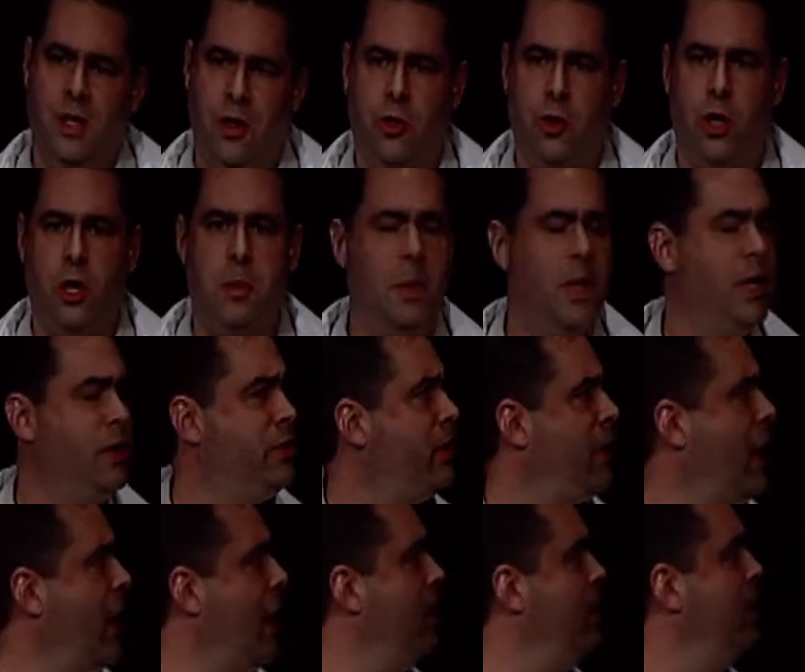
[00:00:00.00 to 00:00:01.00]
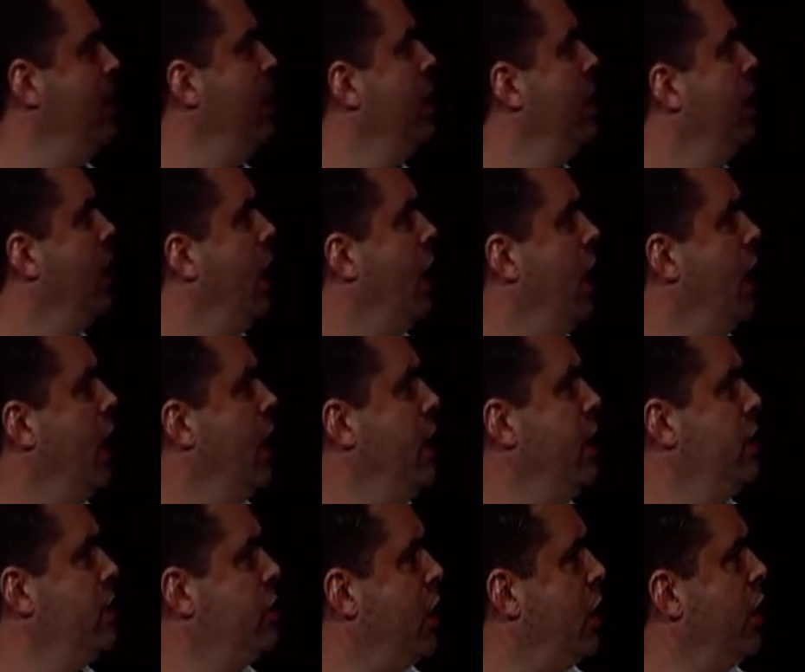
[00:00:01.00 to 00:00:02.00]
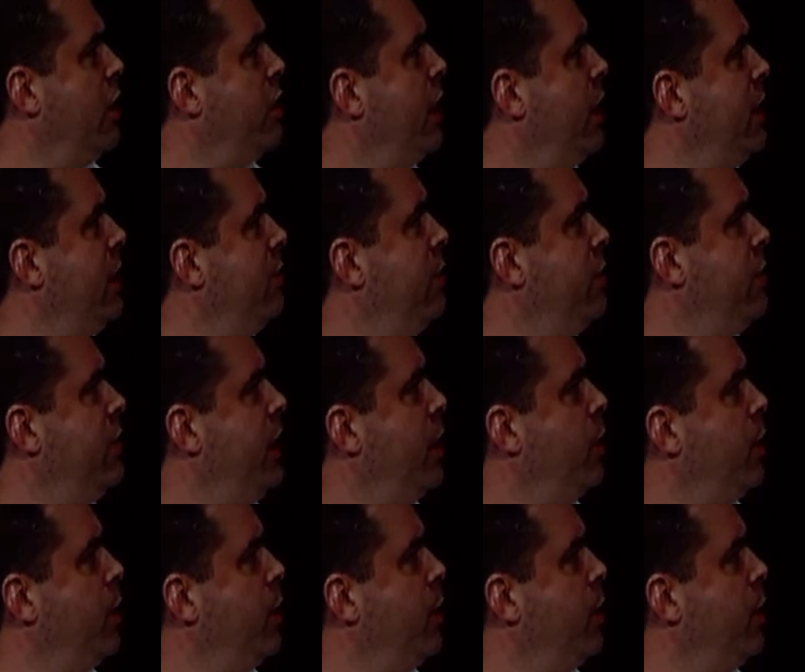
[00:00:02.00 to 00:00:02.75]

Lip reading: 30 minutes time. Here's our agenda for today.